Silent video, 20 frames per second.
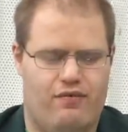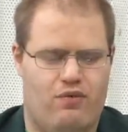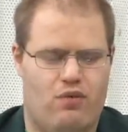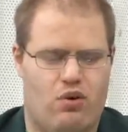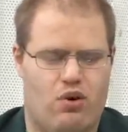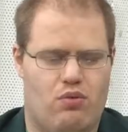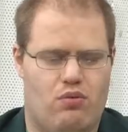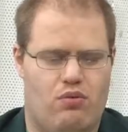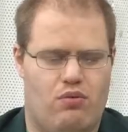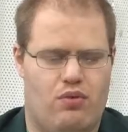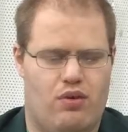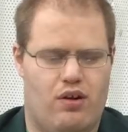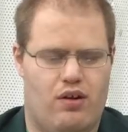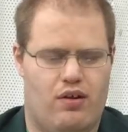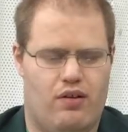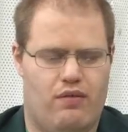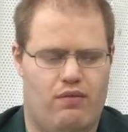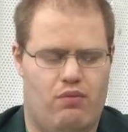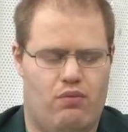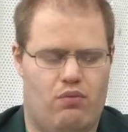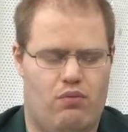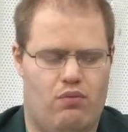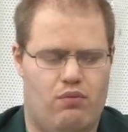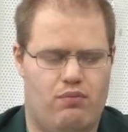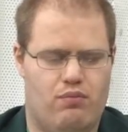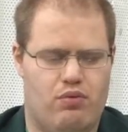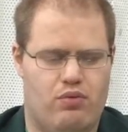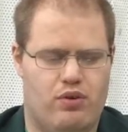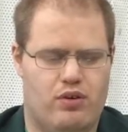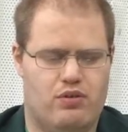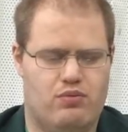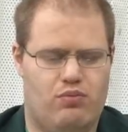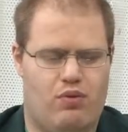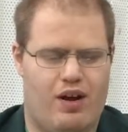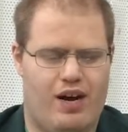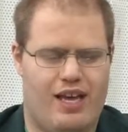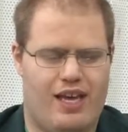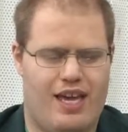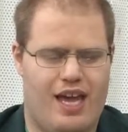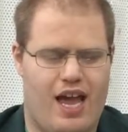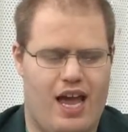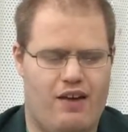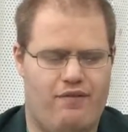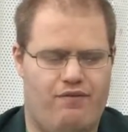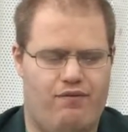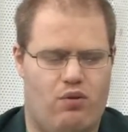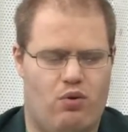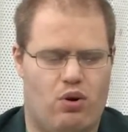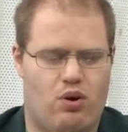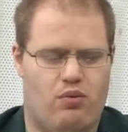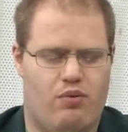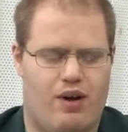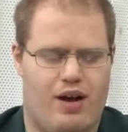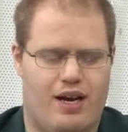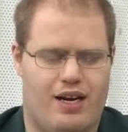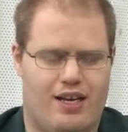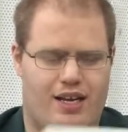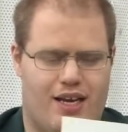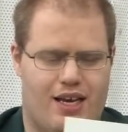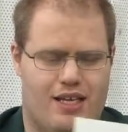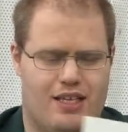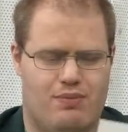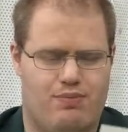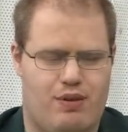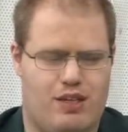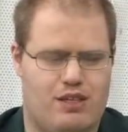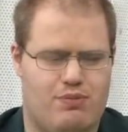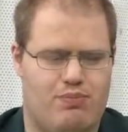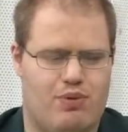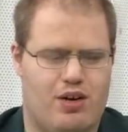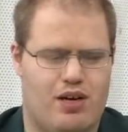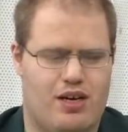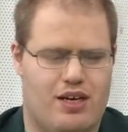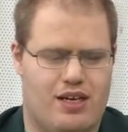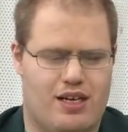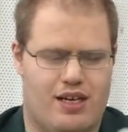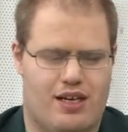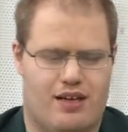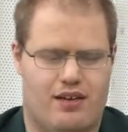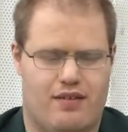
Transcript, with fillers: Four to Brewers won again, four to one against Pittsburgh.